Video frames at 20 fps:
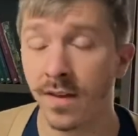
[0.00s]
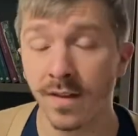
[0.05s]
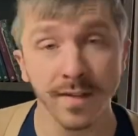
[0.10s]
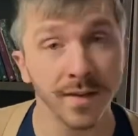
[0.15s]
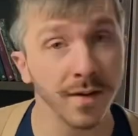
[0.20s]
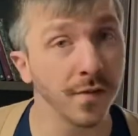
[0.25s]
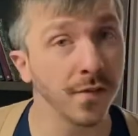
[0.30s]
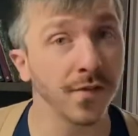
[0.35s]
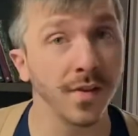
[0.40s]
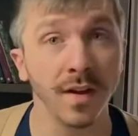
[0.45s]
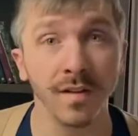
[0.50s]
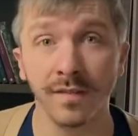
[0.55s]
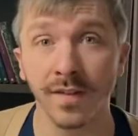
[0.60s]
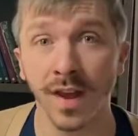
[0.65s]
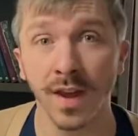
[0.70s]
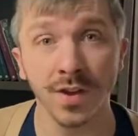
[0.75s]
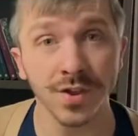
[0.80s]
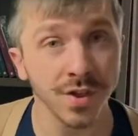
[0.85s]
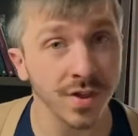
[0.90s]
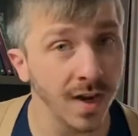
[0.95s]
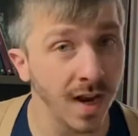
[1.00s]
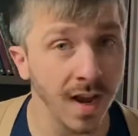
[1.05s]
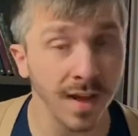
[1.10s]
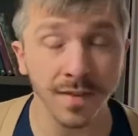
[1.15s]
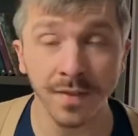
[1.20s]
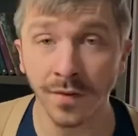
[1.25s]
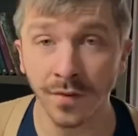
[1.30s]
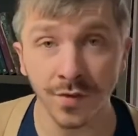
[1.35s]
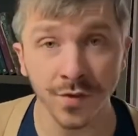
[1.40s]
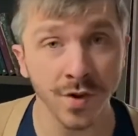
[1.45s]
there's salvation and
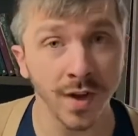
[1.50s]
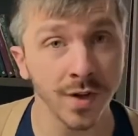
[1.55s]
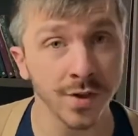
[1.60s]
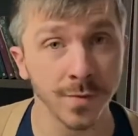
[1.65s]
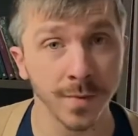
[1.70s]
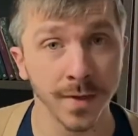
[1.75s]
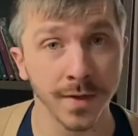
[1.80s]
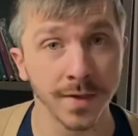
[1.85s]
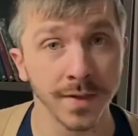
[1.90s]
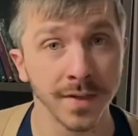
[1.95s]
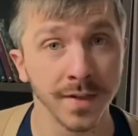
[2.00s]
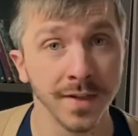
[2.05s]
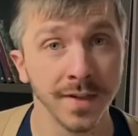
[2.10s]
there's judgment.